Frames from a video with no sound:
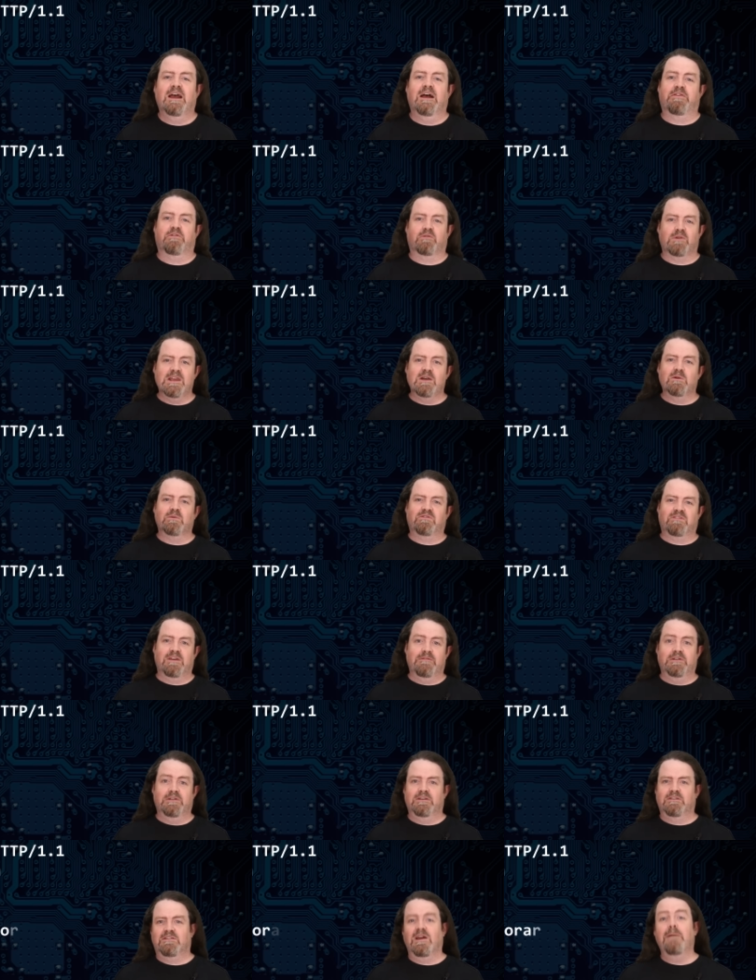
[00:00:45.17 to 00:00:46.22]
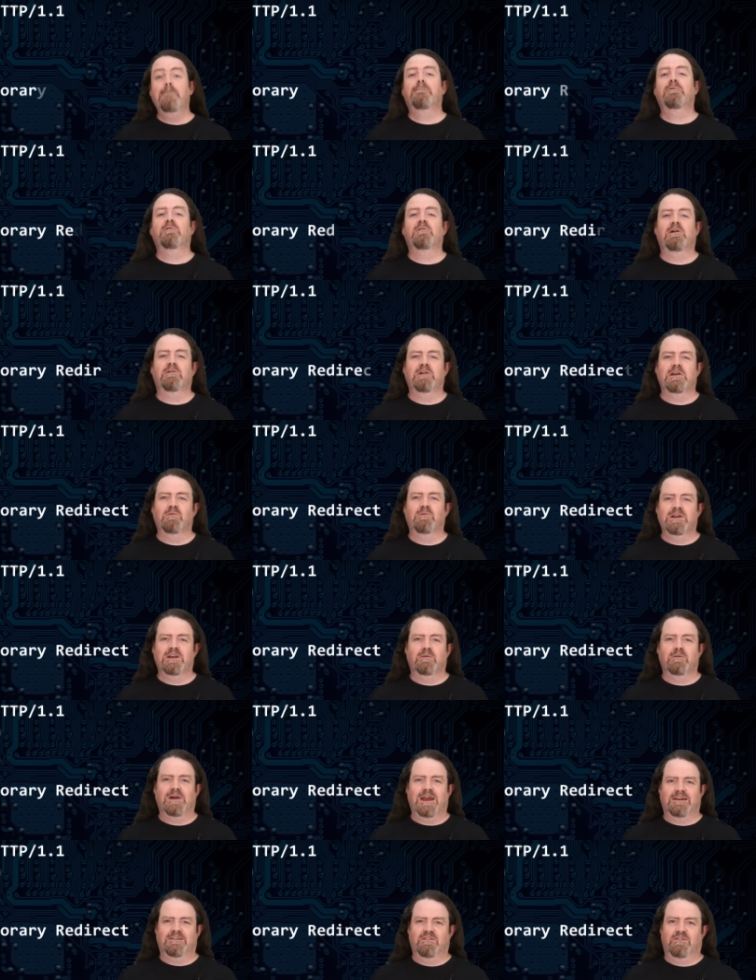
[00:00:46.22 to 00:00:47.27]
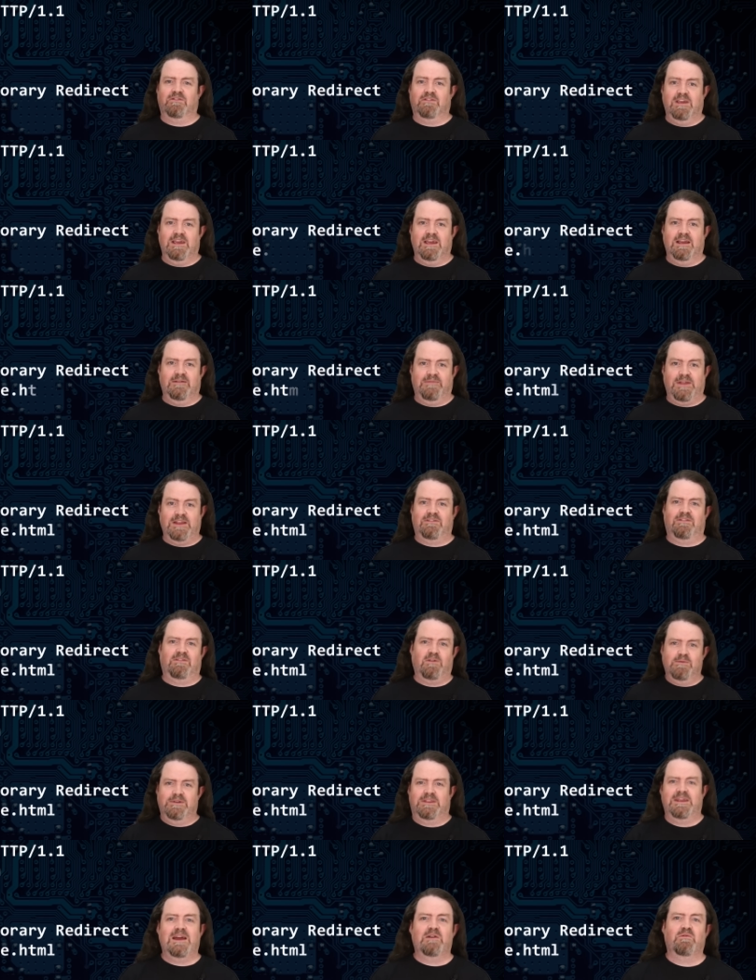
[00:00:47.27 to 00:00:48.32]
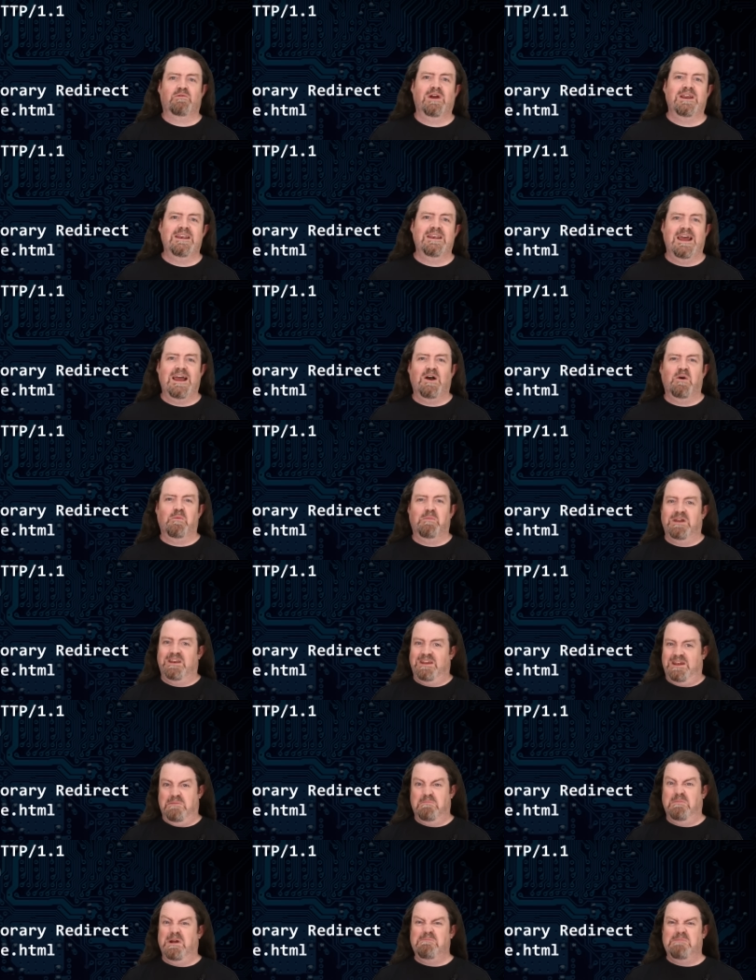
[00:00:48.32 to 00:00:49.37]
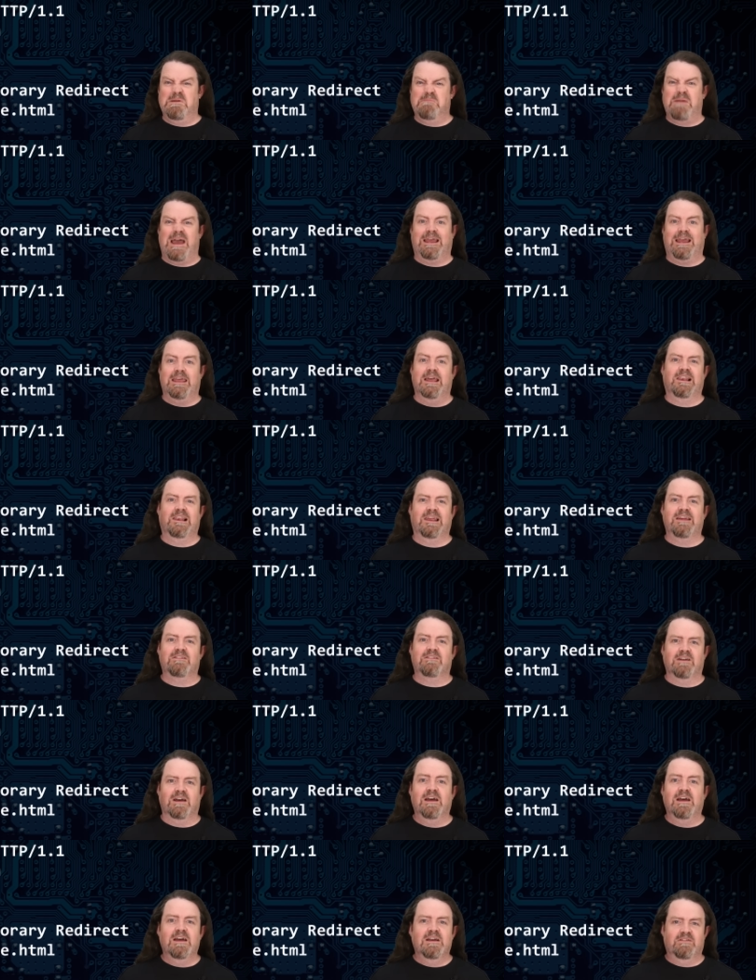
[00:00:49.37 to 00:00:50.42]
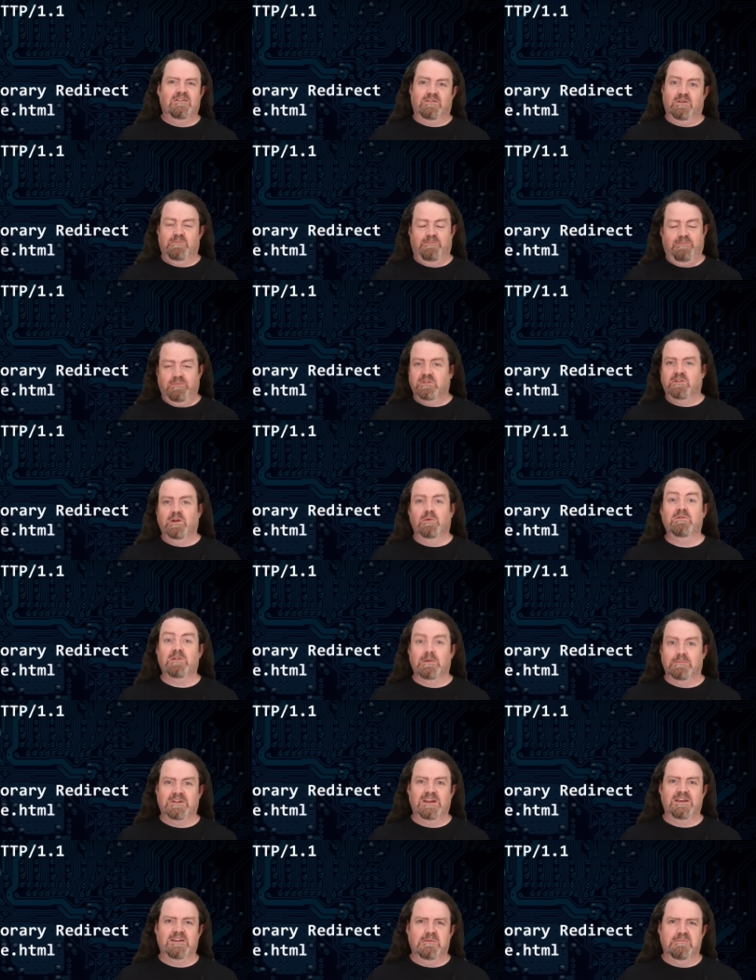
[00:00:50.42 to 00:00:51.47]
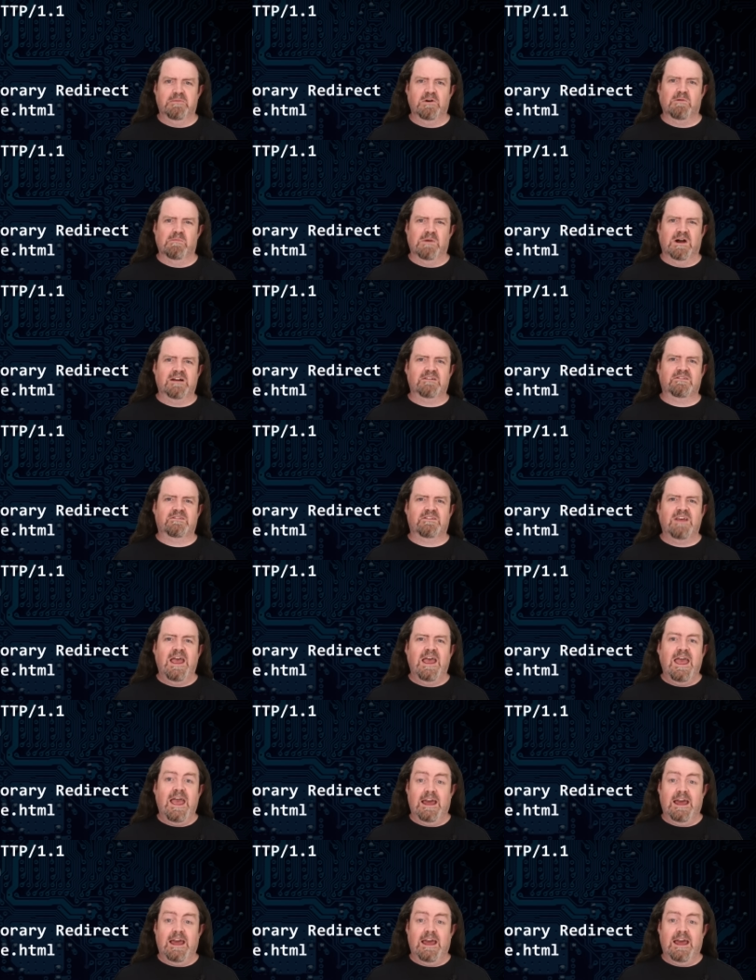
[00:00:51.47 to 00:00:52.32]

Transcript: A 307 temporary redirect is saying, that's over there right now, but it might be back here later, so don't update your bookmarks.